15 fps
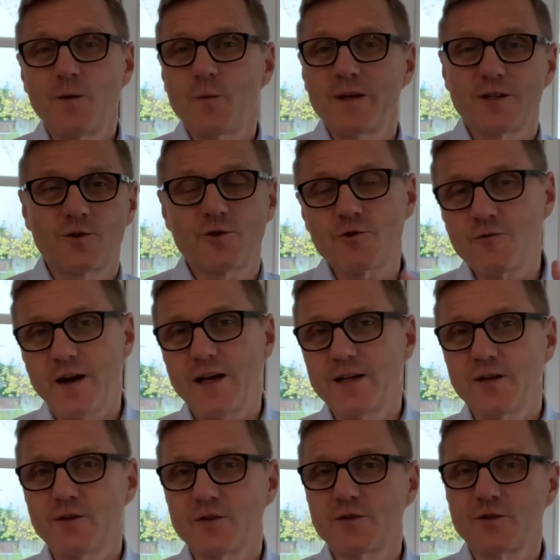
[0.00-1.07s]
we tried
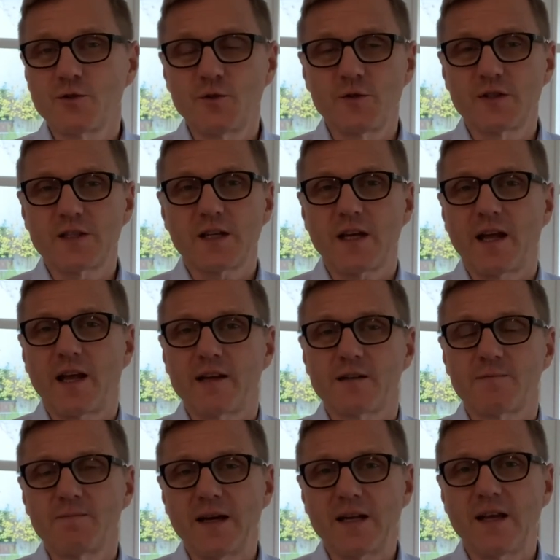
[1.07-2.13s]
it on Zoosk and
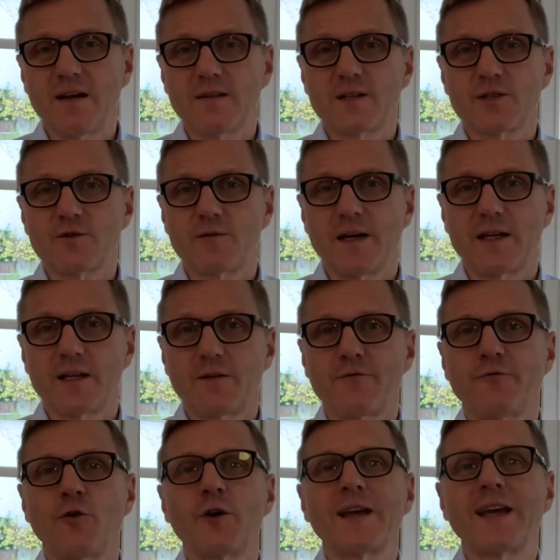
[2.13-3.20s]
many others tried it,
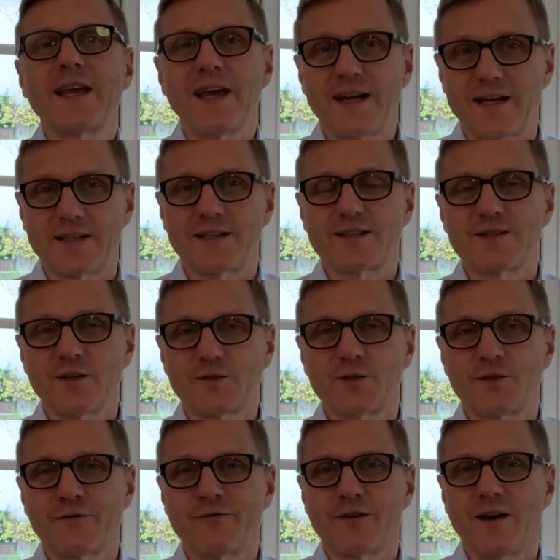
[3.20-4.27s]
forget it, it's not
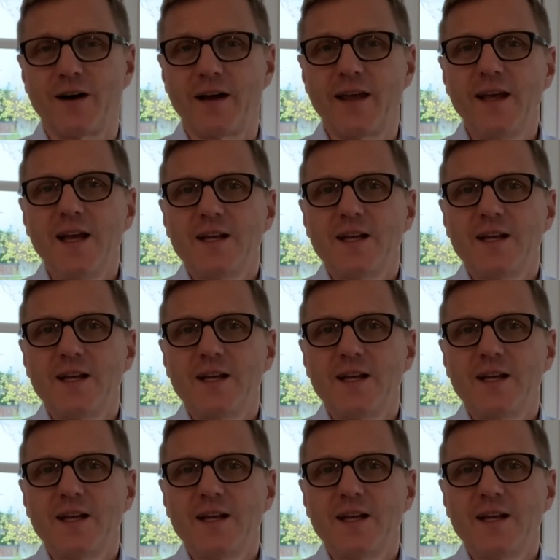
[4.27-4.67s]
gonna fly.